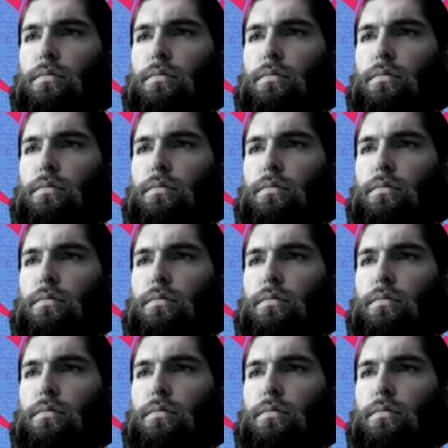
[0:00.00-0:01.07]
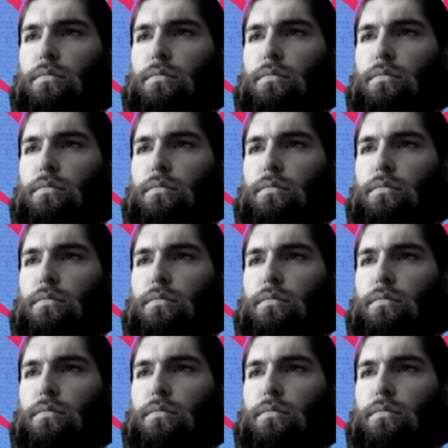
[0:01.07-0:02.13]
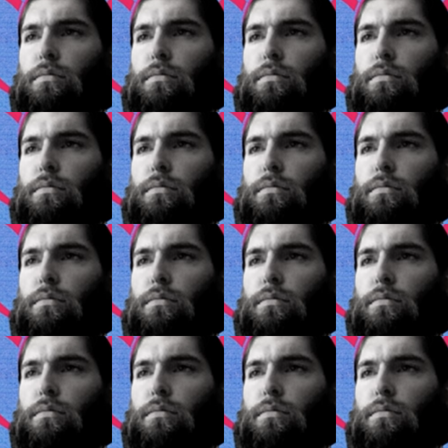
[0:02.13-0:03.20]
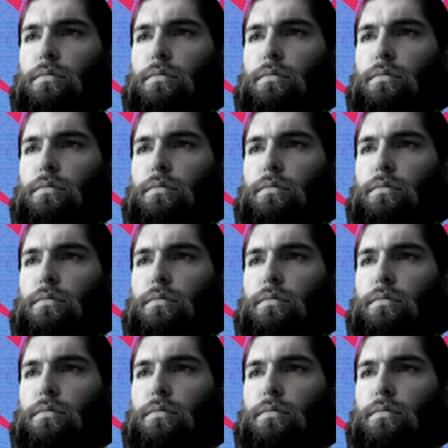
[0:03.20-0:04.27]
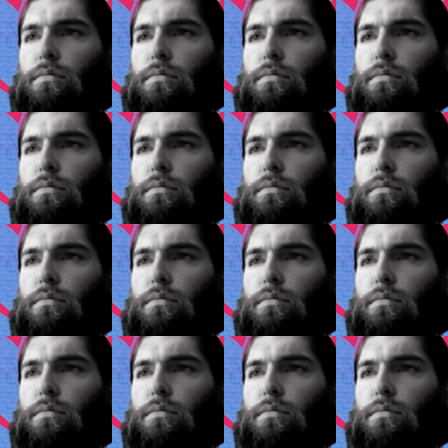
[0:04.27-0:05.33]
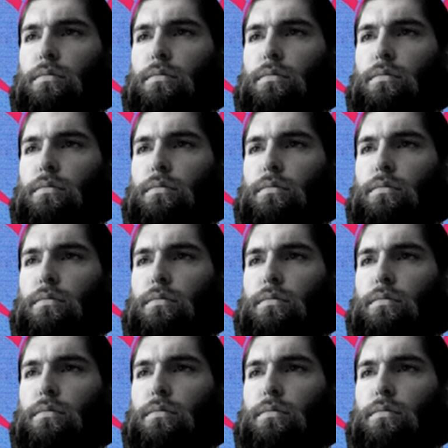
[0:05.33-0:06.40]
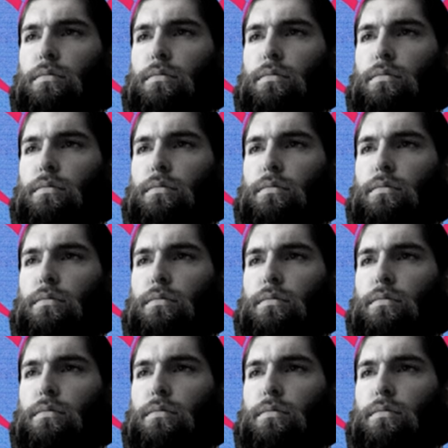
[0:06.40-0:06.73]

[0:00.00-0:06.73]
(no lip movement)